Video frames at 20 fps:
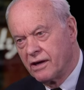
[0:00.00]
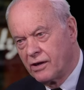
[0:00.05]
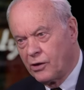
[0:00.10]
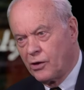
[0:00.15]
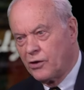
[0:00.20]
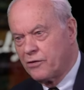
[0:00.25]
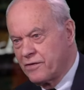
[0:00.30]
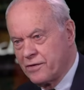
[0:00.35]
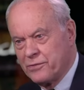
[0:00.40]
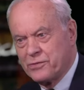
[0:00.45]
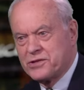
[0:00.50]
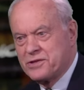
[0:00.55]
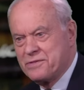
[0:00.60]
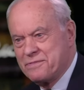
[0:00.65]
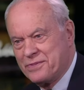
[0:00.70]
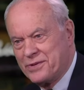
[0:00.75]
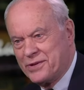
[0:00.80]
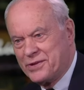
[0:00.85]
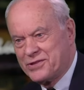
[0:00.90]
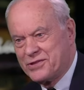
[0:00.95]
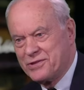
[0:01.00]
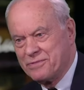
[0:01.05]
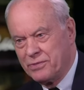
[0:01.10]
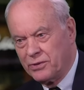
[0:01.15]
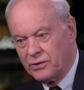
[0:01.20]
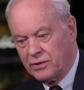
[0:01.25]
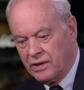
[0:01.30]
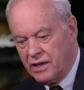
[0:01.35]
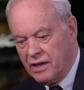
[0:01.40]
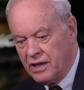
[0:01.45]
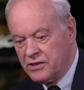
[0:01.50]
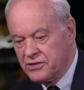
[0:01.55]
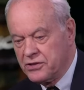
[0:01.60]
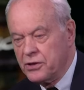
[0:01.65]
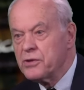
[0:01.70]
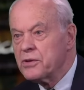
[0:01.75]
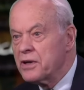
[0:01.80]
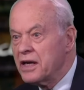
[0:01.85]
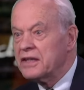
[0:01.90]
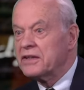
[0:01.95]
a lot of it was impossible. So
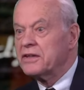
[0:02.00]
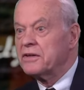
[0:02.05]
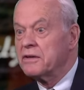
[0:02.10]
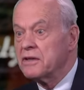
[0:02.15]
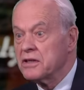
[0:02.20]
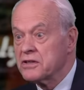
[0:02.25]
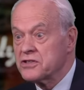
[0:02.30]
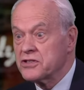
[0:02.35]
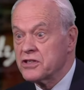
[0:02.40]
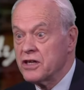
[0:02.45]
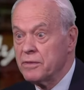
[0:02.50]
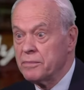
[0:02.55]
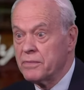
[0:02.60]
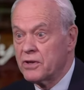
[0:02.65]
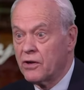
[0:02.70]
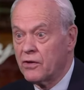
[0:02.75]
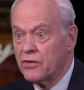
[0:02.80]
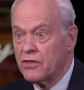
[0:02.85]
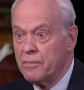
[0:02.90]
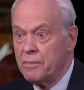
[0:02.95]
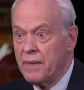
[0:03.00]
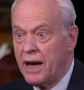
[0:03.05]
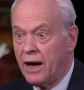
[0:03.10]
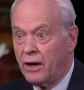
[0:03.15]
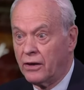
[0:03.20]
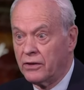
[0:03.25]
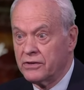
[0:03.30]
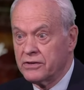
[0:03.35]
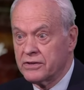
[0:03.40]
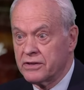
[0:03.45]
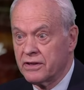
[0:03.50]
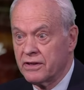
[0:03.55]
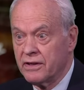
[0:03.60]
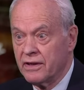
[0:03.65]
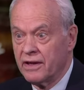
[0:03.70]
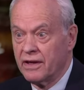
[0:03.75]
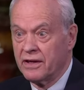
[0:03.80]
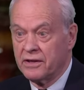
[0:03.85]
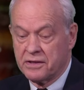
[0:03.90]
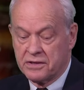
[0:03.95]
you get the Sermon on the Mount,
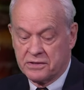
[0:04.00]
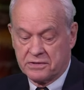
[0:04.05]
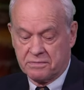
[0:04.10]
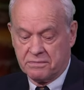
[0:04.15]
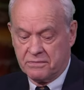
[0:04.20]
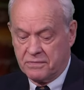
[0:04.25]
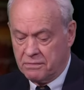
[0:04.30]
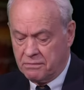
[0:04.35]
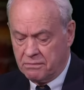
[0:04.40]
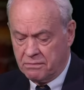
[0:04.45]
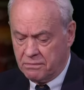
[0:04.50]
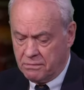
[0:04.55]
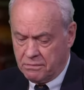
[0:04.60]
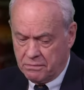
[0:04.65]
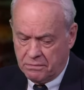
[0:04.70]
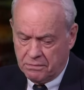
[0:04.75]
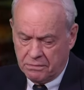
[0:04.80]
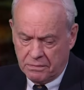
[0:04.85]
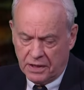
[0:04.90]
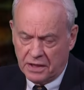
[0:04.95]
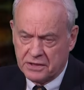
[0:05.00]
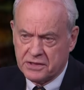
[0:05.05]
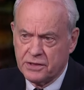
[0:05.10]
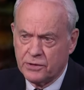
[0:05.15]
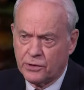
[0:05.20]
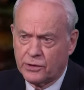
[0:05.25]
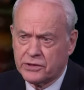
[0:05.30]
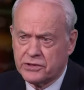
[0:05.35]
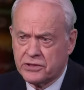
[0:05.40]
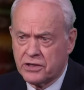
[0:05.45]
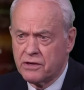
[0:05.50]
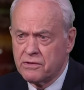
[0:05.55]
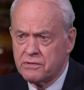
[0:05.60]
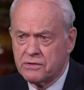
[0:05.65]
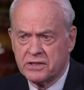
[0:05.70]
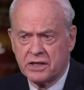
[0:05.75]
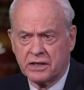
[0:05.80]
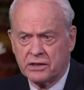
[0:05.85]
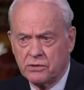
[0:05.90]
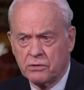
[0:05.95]
and as Martin
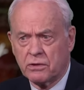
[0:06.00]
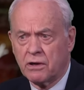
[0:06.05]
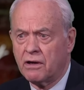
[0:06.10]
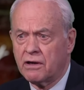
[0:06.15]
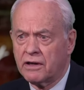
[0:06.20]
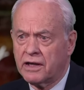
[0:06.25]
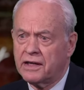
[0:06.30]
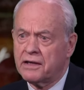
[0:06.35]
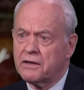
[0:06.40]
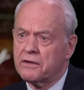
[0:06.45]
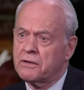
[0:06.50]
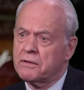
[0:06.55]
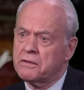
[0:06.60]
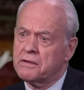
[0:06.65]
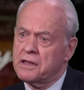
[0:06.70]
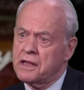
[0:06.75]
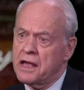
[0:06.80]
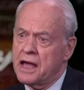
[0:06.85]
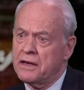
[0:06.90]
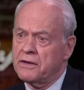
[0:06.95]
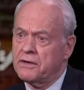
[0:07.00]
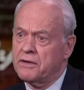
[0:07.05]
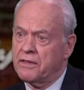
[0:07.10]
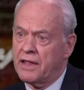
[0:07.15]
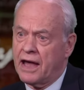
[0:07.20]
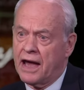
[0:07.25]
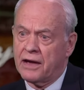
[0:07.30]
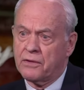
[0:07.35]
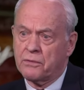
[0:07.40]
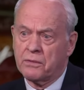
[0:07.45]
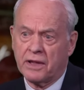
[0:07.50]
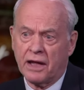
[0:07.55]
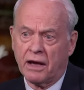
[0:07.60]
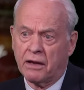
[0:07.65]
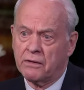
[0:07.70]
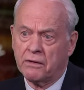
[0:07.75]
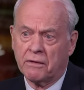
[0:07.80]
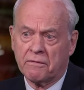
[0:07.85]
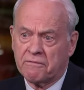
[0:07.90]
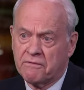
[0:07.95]
Lloyd-Jones said, you can't get to the end of that
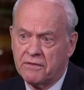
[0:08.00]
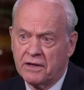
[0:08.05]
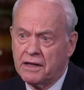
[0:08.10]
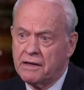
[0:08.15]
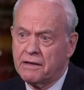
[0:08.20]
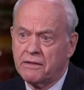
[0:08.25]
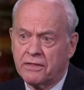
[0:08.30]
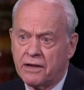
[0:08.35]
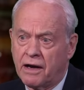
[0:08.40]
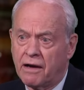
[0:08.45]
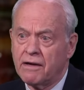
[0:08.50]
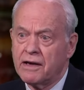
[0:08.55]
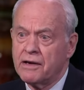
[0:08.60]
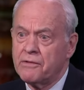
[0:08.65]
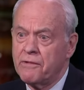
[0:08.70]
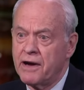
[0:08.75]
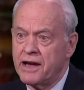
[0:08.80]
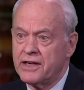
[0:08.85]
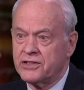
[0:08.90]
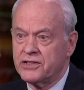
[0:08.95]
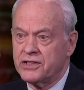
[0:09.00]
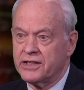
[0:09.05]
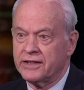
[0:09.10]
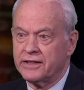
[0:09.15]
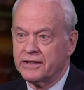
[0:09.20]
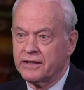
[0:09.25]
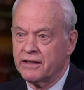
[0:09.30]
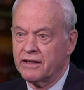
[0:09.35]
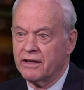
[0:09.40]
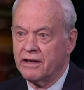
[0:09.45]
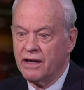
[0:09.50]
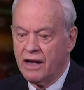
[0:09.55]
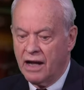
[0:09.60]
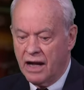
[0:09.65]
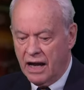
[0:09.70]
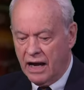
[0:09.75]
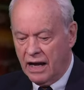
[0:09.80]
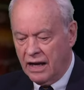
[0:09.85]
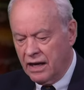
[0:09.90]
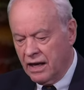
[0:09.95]
without not feeling thoroughly wretched. Mm-hmm.
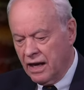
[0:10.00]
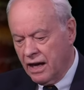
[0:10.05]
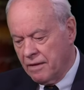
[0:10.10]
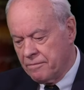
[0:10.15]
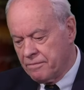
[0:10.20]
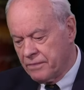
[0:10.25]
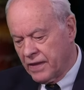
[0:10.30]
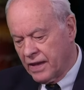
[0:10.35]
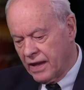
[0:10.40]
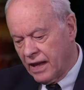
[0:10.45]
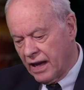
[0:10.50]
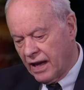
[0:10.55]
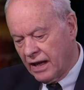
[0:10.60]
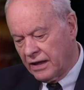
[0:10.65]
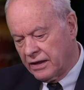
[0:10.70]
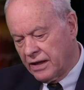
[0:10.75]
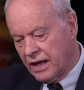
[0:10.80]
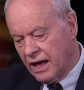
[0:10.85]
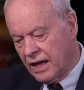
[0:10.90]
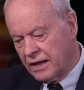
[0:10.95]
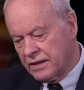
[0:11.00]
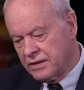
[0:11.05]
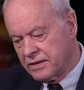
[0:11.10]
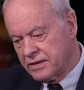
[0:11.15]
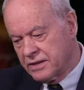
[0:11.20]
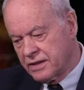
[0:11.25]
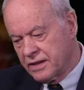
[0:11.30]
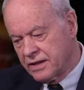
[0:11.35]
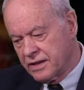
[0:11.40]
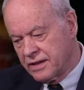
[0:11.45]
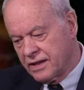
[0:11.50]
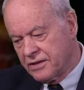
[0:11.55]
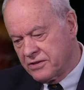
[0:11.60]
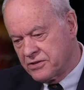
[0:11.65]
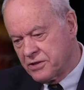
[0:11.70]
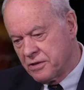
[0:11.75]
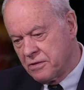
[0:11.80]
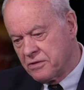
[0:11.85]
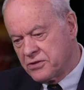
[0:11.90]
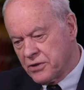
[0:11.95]
Right. Um, and and
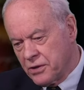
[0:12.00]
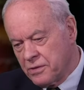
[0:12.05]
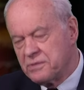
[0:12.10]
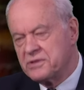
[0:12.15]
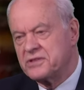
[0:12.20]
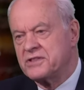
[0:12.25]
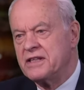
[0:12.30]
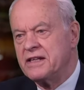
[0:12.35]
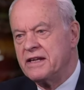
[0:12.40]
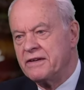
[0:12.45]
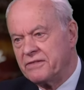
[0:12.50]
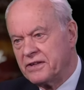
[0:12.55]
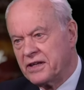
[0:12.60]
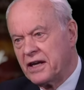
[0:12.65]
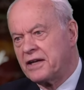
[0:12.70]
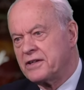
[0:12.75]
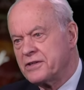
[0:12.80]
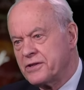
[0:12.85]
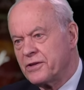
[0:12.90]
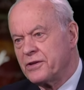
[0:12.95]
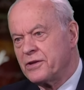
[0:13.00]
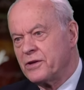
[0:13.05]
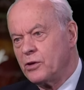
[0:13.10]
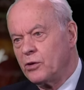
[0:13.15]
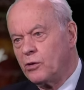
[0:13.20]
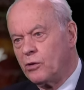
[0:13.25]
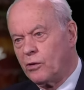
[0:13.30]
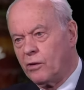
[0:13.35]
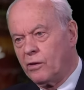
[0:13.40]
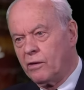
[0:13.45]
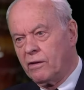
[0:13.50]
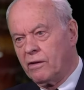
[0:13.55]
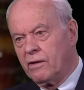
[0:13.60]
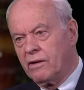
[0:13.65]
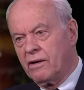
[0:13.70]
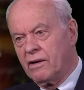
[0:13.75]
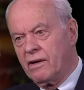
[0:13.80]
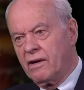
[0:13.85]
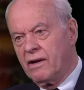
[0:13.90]
so, so it was delivered under the law,